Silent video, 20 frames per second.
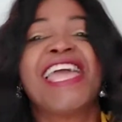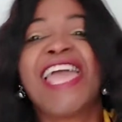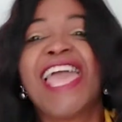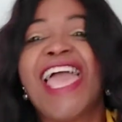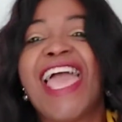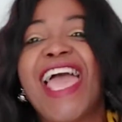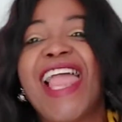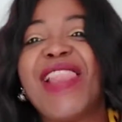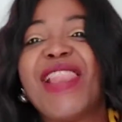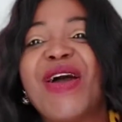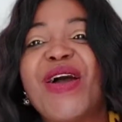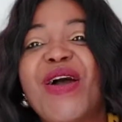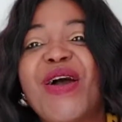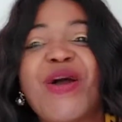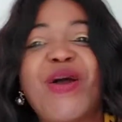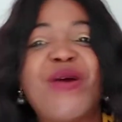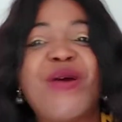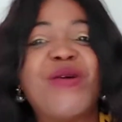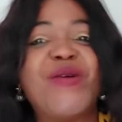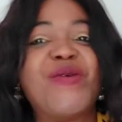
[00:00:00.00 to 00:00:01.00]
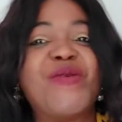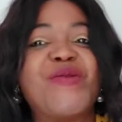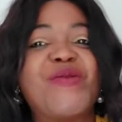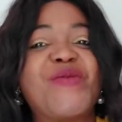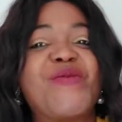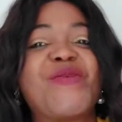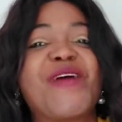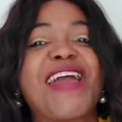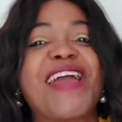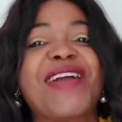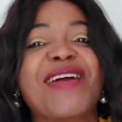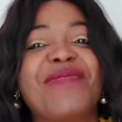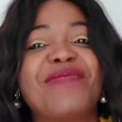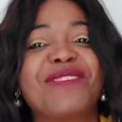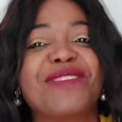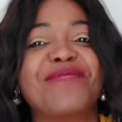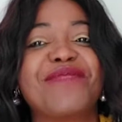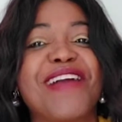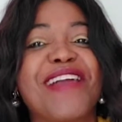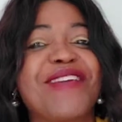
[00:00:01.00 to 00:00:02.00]
Hello,
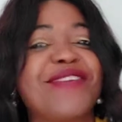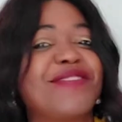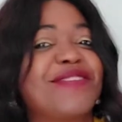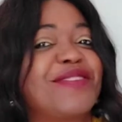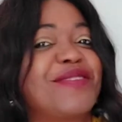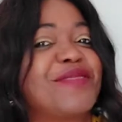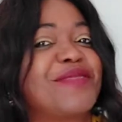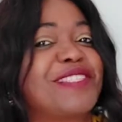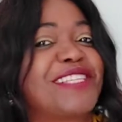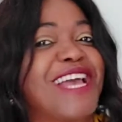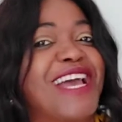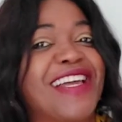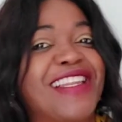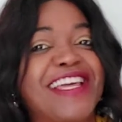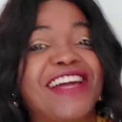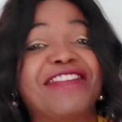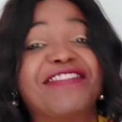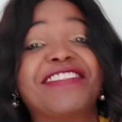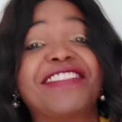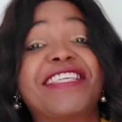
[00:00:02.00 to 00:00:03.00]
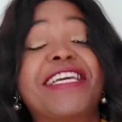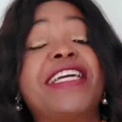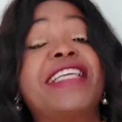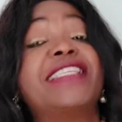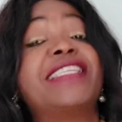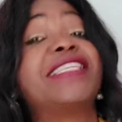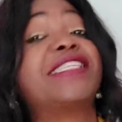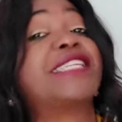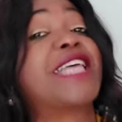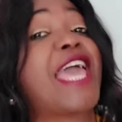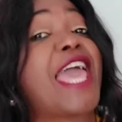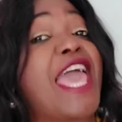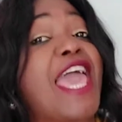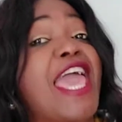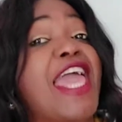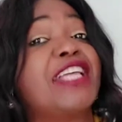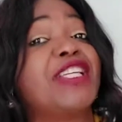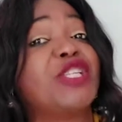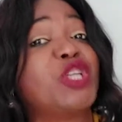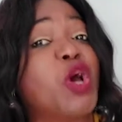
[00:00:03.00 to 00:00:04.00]
welcome to my YouTube channel. This is
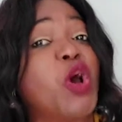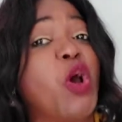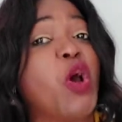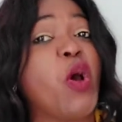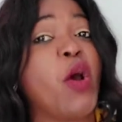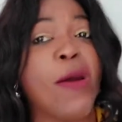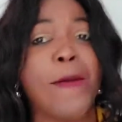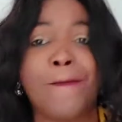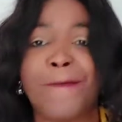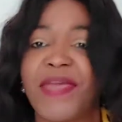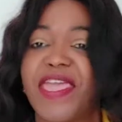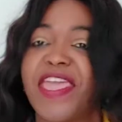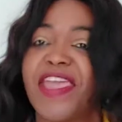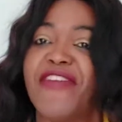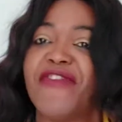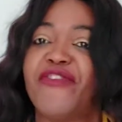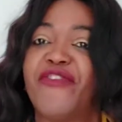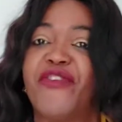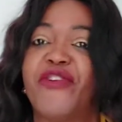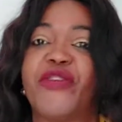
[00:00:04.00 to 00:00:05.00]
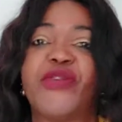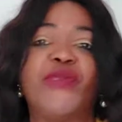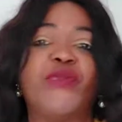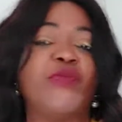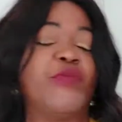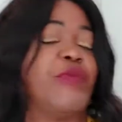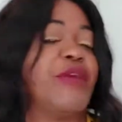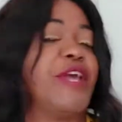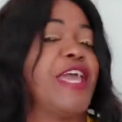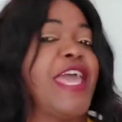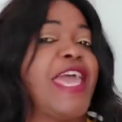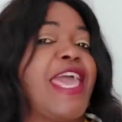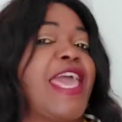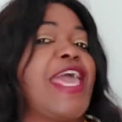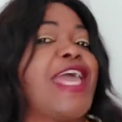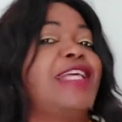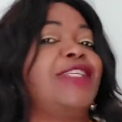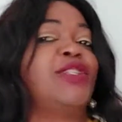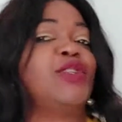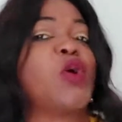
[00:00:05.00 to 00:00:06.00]
H-O-B for you.
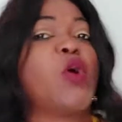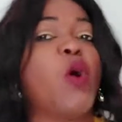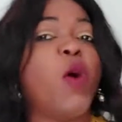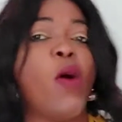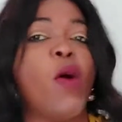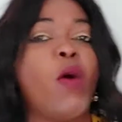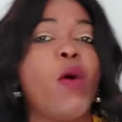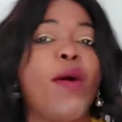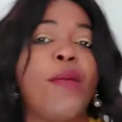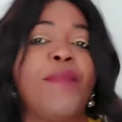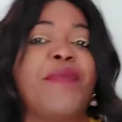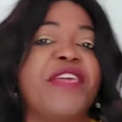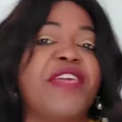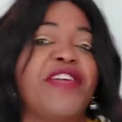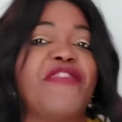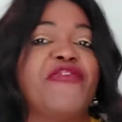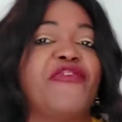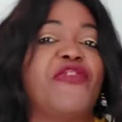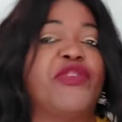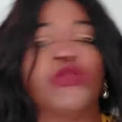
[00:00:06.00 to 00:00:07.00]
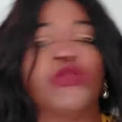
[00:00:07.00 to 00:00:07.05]
H-O-B for